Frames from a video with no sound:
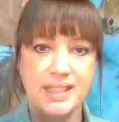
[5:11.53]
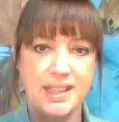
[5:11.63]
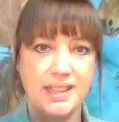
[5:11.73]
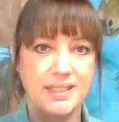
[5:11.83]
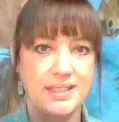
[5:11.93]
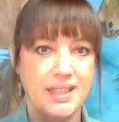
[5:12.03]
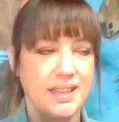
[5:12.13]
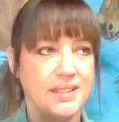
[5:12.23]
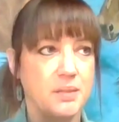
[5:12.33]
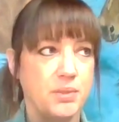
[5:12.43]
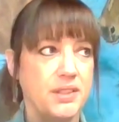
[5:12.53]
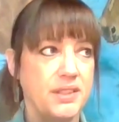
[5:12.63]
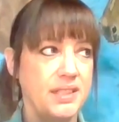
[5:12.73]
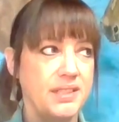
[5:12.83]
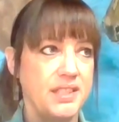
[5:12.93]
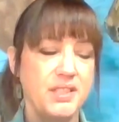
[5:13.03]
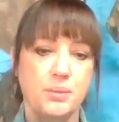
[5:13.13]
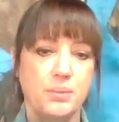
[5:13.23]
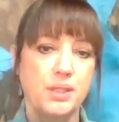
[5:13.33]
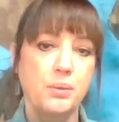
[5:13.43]
and uh, to put these, these are
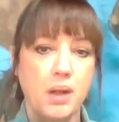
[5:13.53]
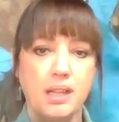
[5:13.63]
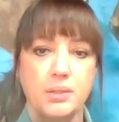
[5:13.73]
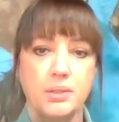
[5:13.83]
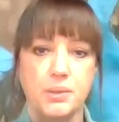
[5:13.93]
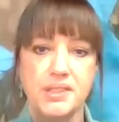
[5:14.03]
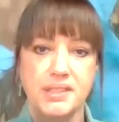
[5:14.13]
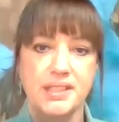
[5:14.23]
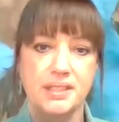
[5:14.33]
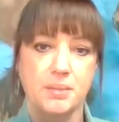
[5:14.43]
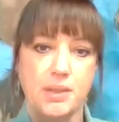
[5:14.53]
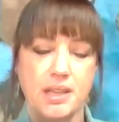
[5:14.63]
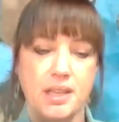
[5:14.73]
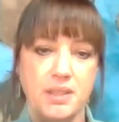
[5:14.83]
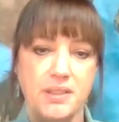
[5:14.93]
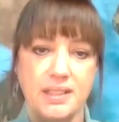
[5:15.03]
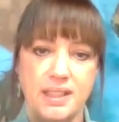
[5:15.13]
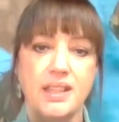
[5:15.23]
real wild horses that are behind me that